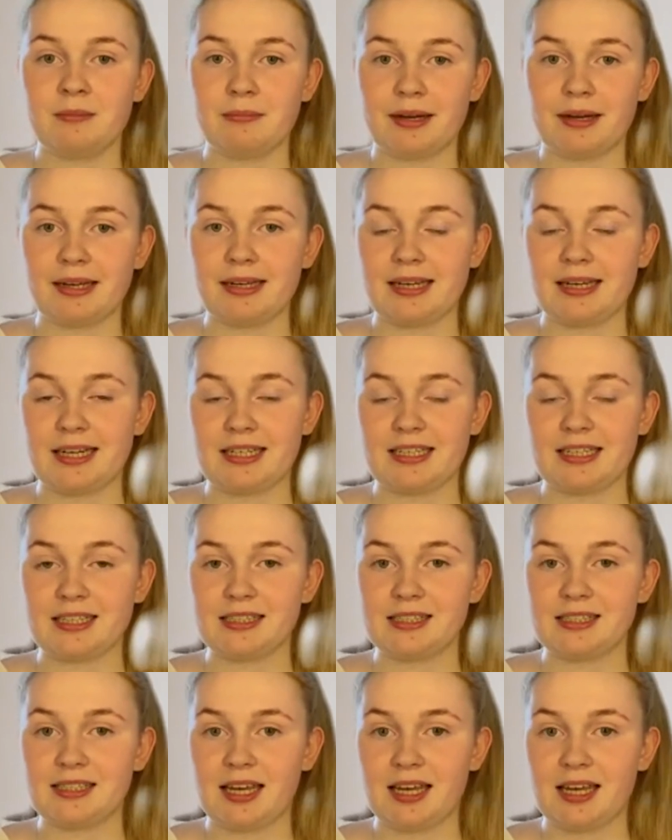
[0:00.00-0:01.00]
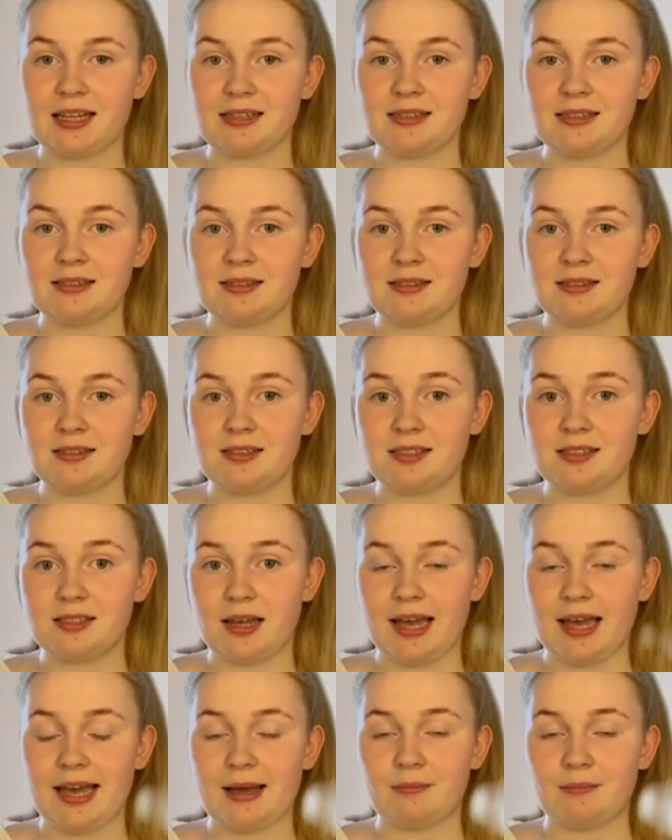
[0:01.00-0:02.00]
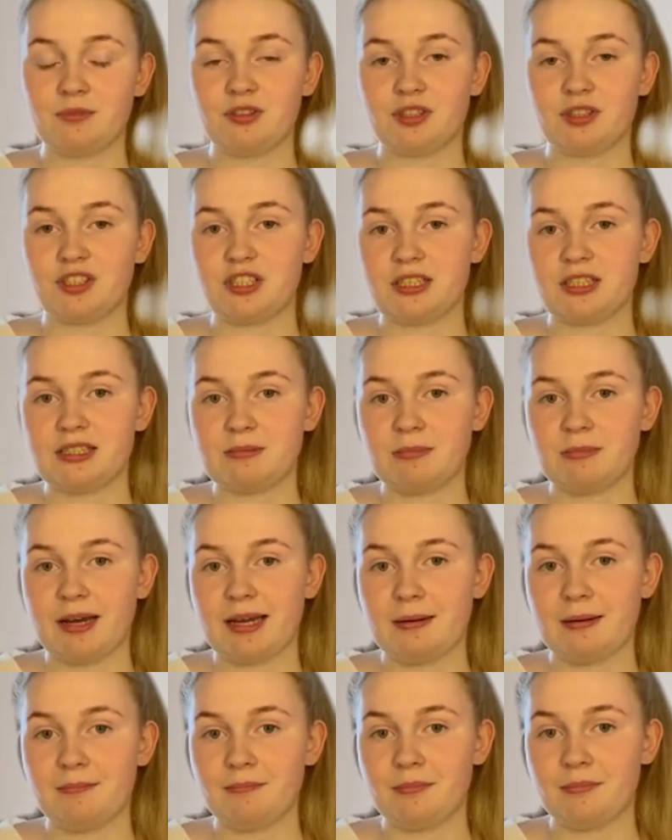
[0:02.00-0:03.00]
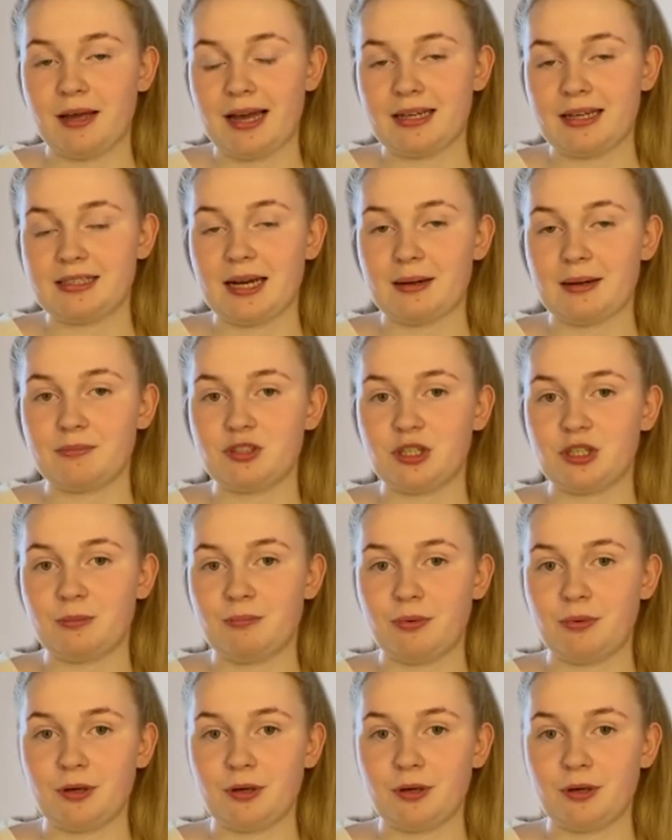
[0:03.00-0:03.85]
my clinical skills um, such as my uh, temperature,